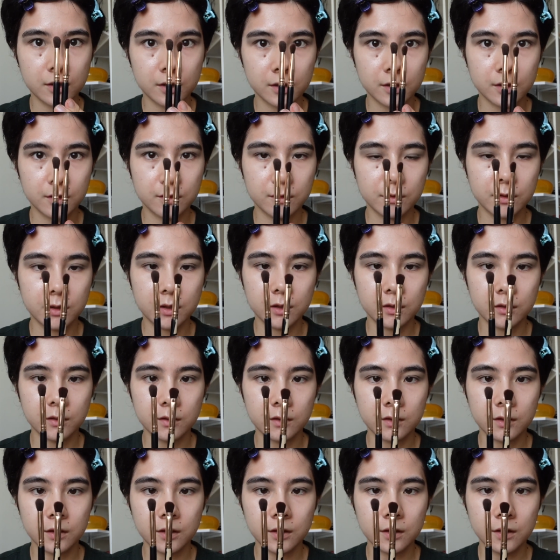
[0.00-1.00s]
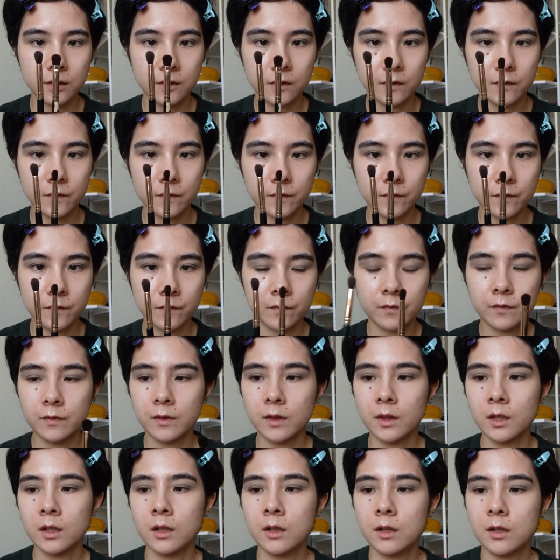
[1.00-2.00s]
as you can see.
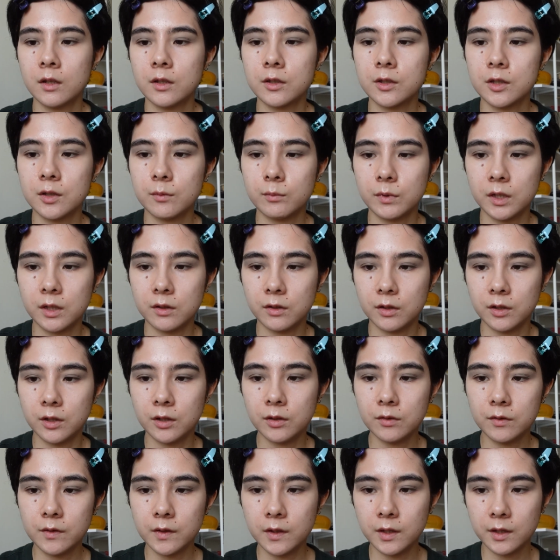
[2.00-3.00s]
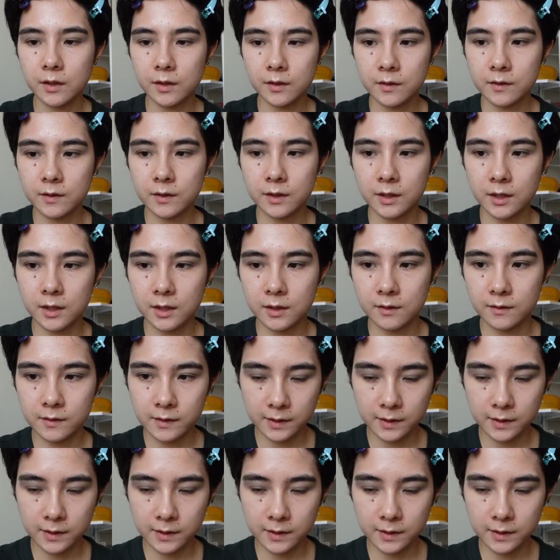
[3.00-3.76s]
So I'm gonna use this and